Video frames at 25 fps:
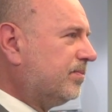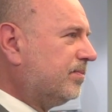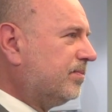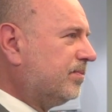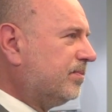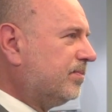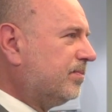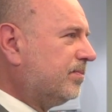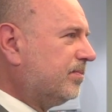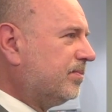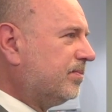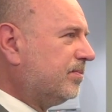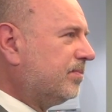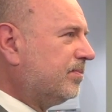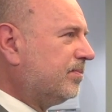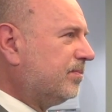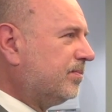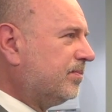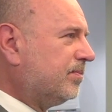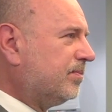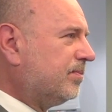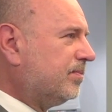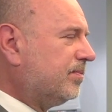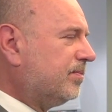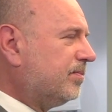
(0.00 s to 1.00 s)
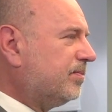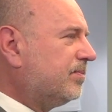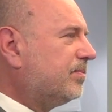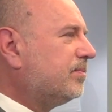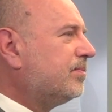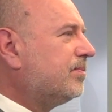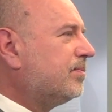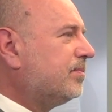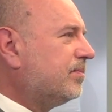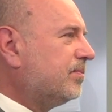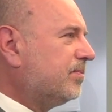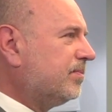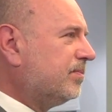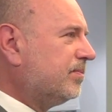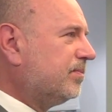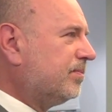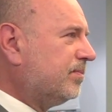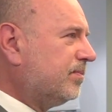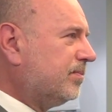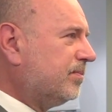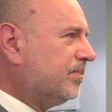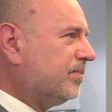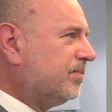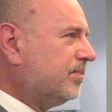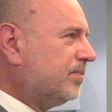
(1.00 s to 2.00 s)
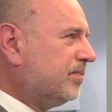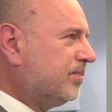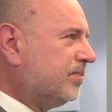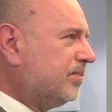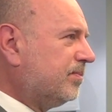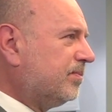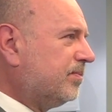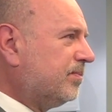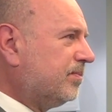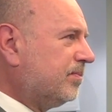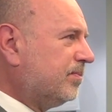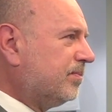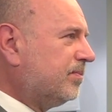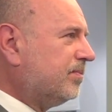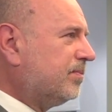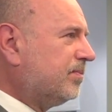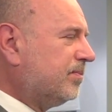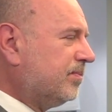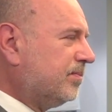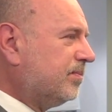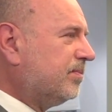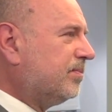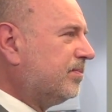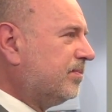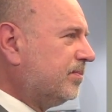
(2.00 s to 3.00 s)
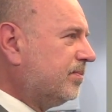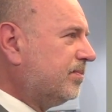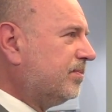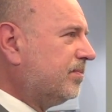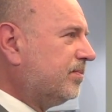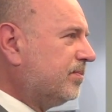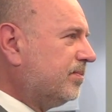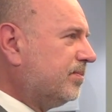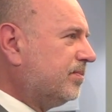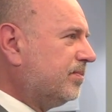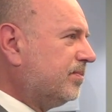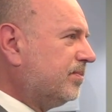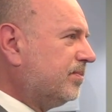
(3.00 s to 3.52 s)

(not speaking)